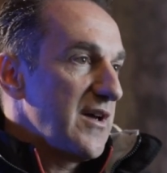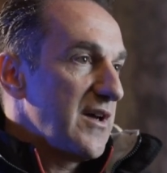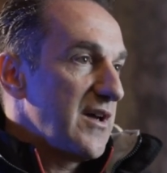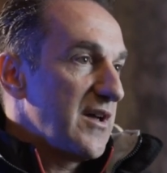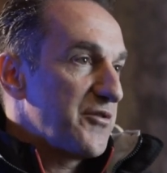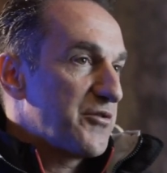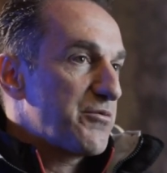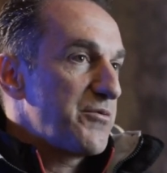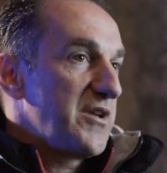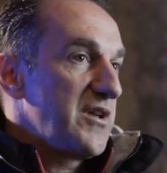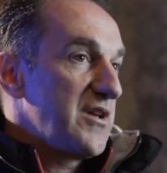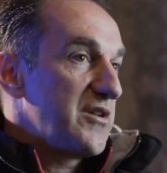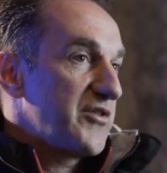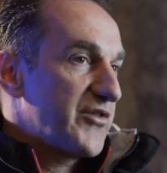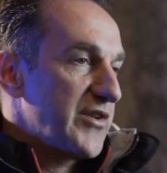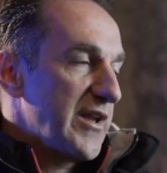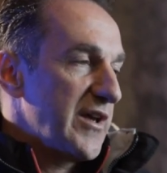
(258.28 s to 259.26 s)
And three
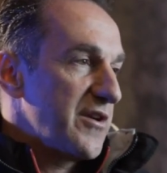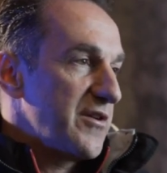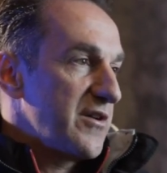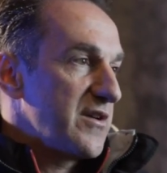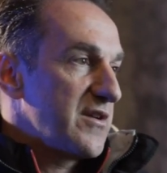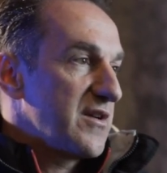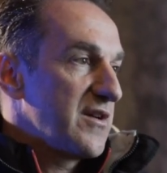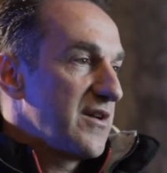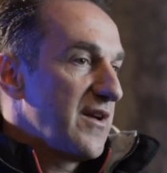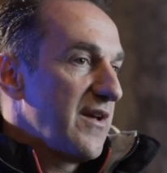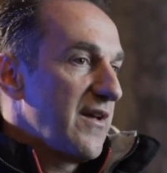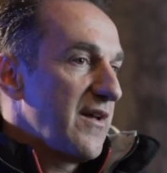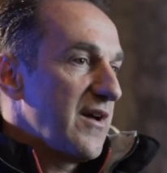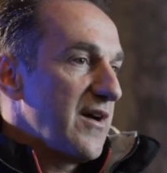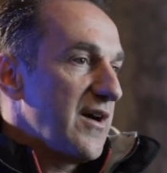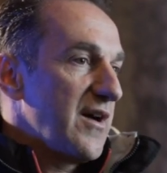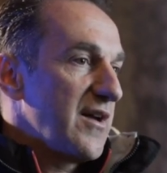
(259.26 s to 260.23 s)
years later,
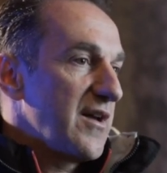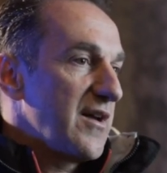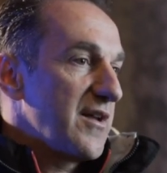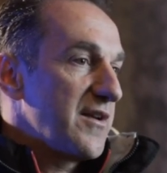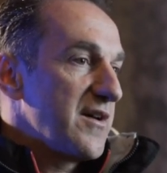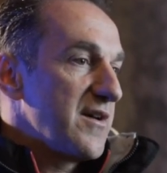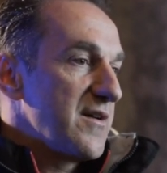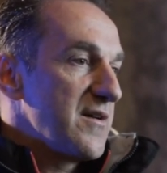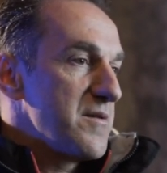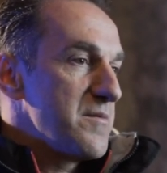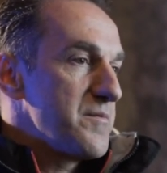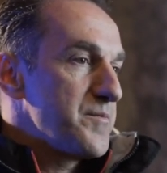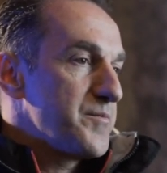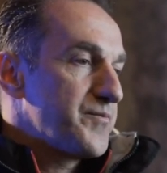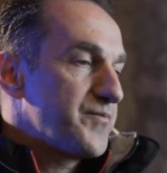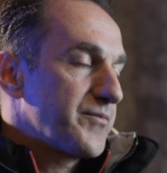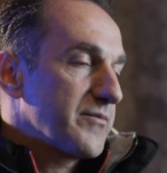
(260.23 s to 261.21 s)
I had an
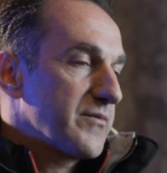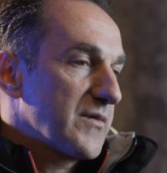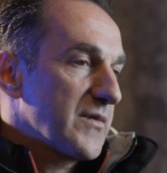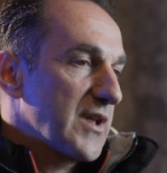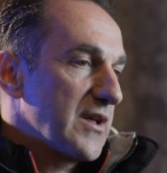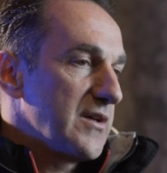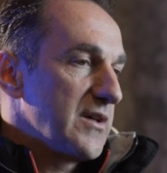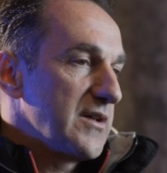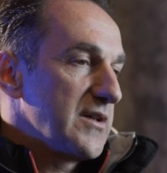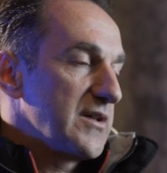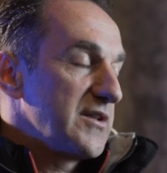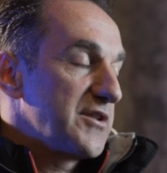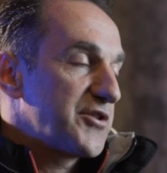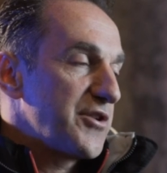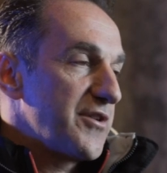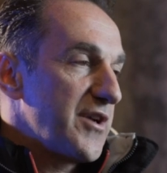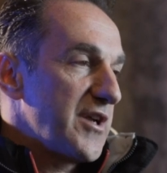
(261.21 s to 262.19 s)
um, uh,
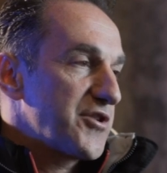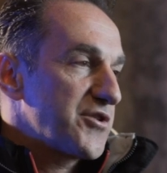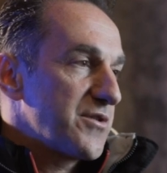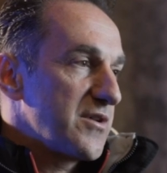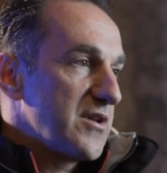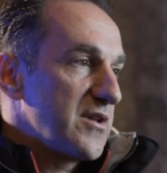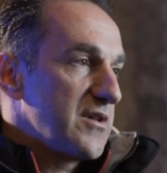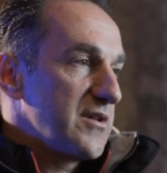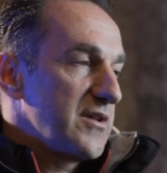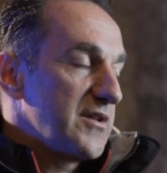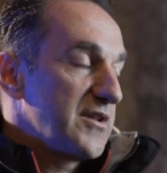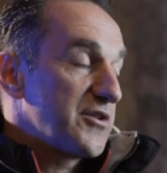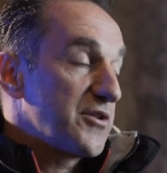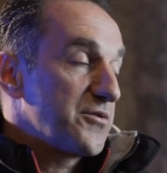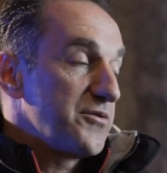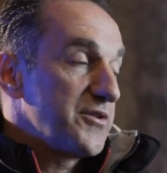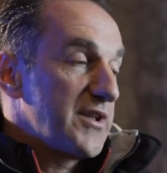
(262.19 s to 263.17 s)
international,
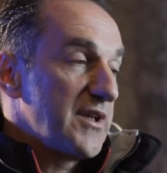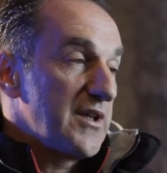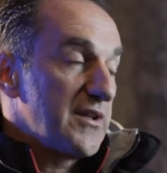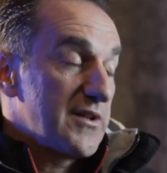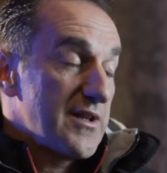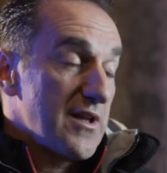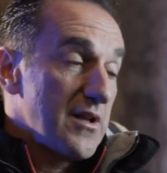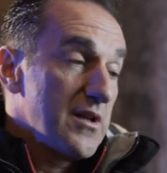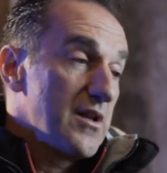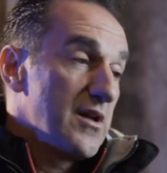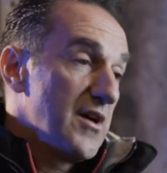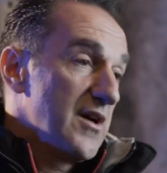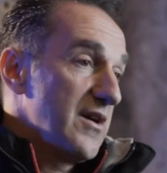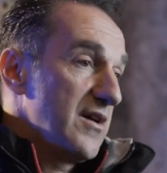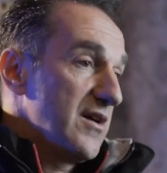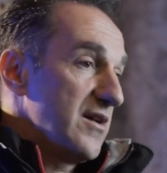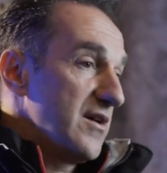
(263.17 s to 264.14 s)
intercontinental
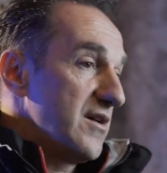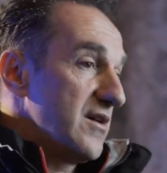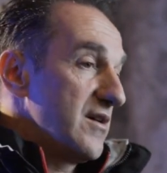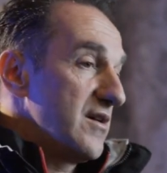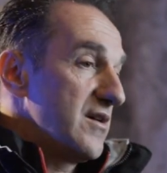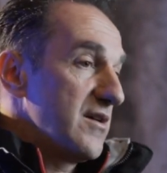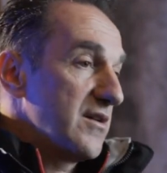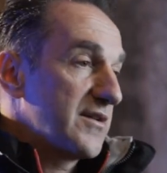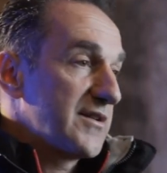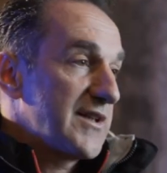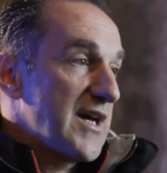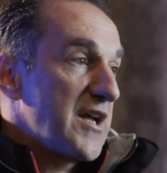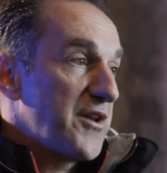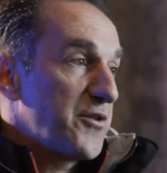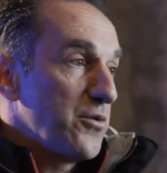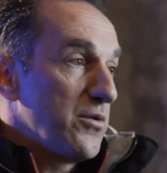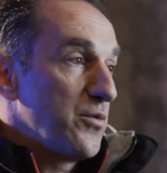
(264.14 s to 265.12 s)
uh,
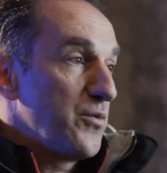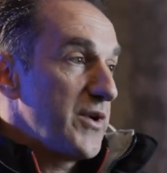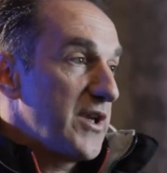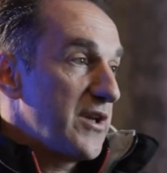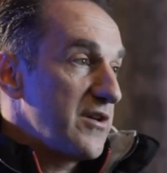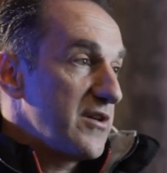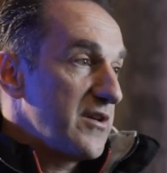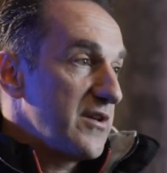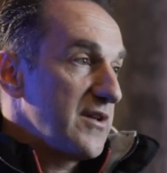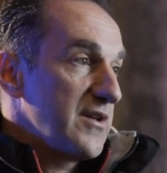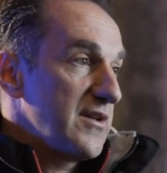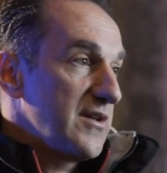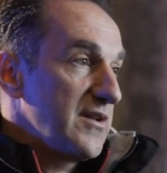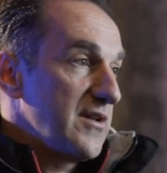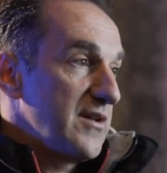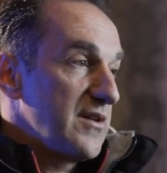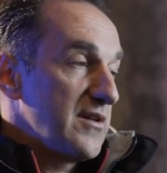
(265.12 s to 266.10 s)
title winner
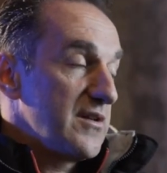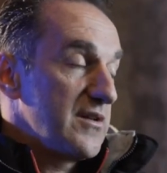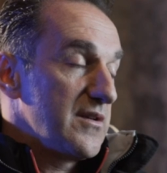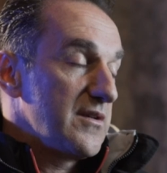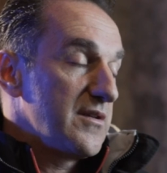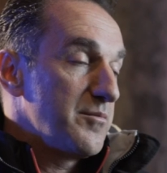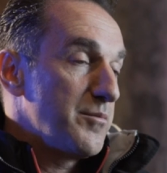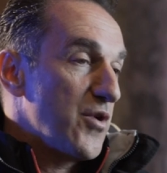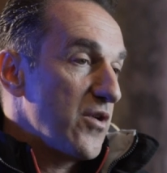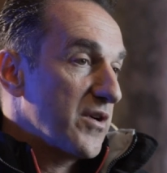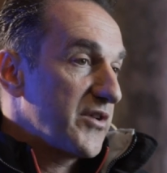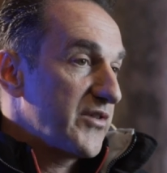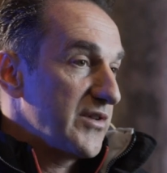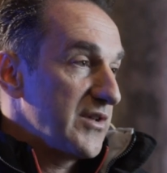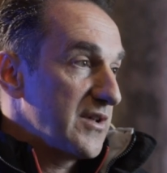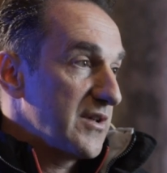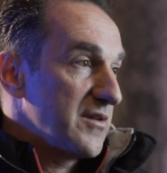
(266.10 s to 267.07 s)
in
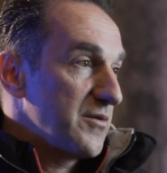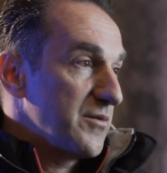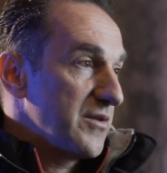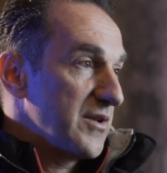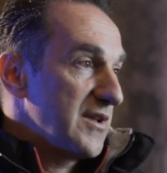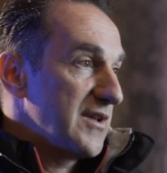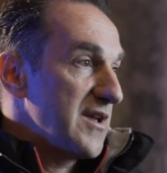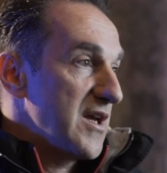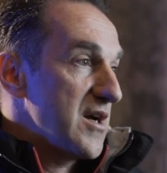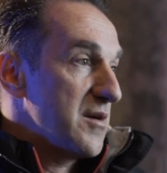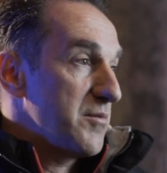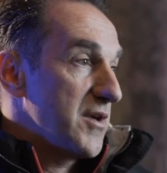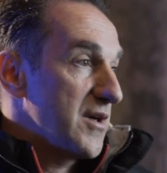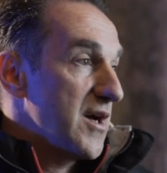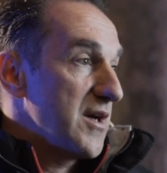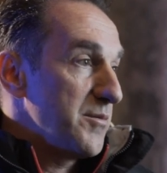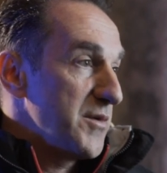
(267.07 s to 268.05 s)
boxing in the
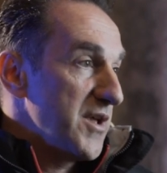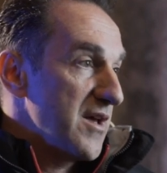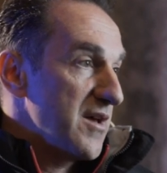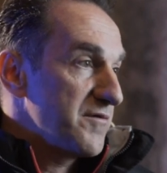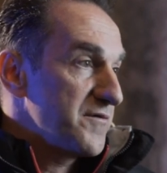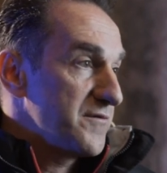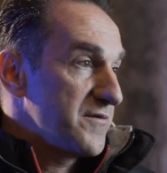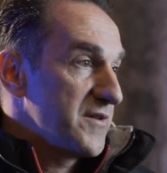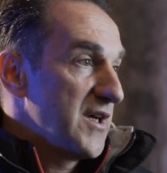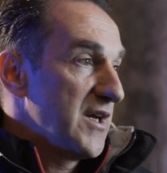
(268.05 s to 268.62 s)
IBF.